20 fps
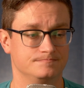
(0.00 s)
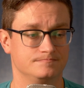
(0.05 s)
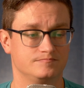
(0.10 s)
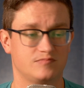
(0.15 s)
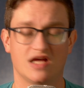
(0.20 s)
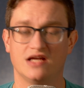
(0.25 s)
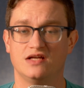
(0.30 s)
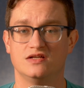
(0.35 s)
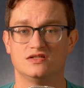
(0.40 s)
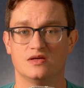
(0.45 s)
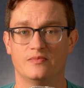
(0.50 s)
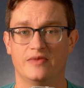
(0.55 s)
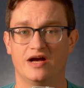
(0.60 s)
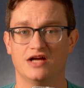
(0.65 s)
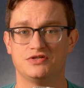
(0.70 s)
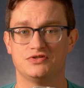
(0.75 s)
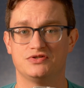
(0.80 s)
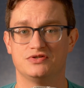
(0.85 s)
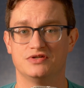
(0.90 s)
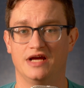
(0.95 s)
thank you so much,
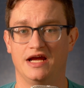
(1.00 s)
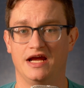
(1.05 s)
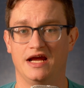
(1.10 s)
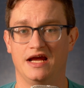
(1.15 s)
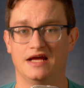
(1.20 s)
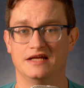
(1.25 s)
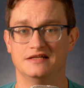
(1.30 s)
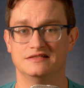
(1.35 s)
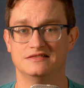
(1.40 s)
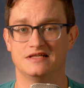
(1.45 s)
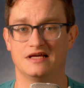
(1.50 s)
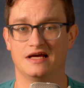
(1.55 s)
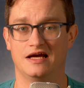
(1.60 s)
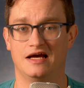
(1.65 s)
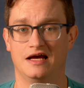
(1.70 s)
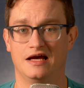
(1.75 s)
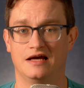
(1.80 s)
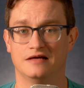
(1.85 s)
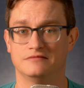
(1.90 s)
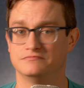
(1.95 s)
and
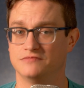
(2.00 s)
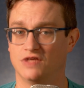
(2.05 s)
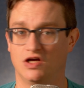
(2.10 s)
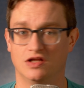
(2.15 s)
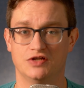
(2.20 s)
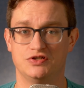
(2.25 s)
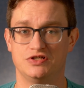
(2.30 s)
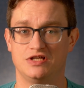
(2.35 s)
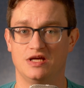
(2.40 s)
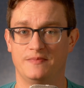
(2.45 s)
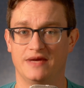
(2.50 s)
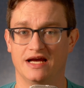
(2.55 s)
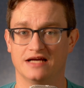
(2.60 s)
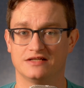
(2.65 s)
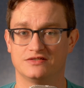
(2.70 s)
I'll let you get back